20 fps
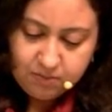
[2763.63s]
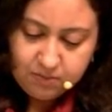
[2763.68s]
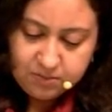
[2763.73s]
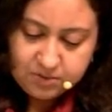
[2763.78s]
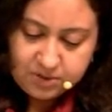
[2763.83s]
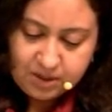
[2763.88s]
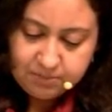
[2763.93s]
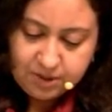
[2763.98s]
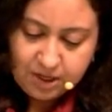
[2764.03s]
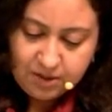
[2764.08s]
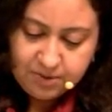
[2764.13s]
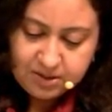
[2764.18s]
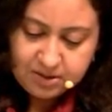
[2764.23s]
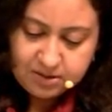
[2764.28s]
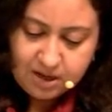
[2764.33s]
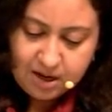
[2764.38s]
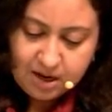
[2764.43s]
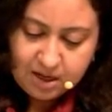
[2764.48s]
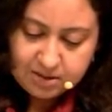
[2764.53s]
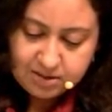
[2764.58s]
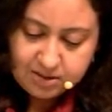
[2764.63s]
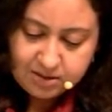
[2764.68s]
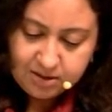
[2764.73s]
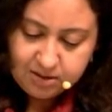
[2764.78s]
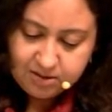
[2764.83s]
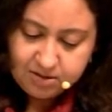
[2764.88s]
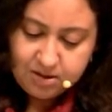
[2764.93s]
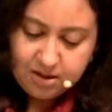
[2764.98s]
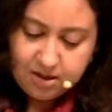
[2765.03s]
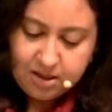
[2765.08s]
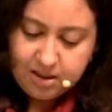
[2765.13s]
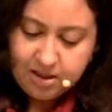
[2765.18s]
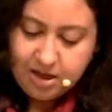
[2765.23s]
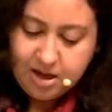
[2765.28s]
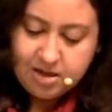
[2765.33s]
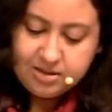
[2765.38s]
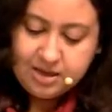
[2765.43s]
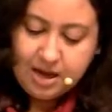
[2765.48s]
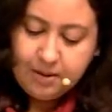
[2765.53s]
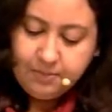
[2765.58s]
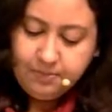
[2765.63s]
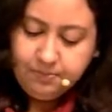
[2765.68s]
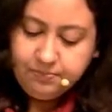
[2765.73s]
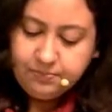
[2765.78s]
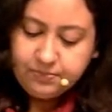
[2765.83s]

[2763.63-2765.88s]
sometime it's asked in the exam.